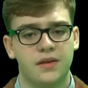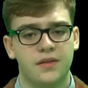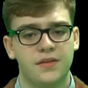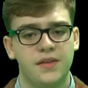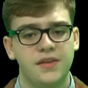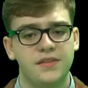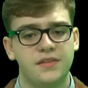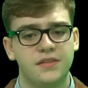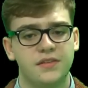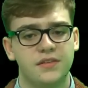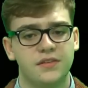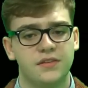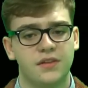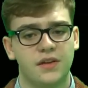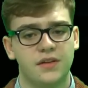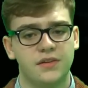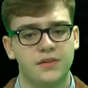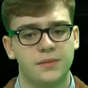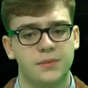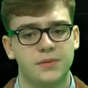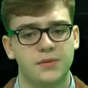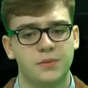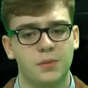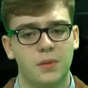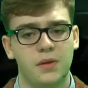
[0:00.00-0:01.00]
These are designed
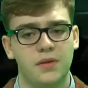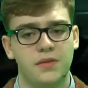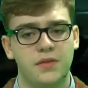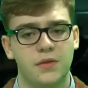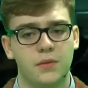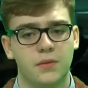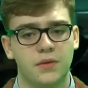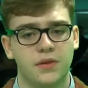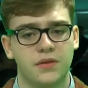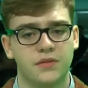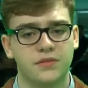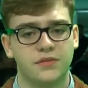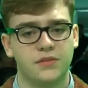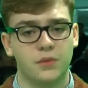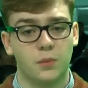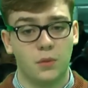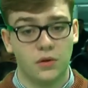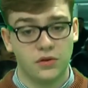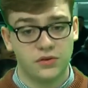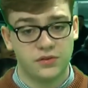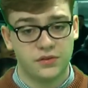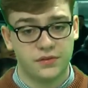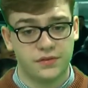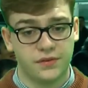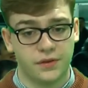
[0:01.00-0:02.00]
to persuade the audience to
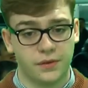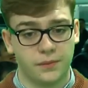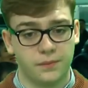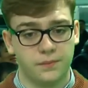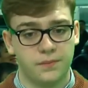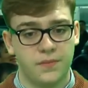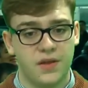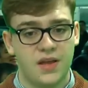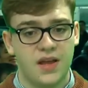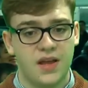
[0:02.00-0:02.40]
watch the film,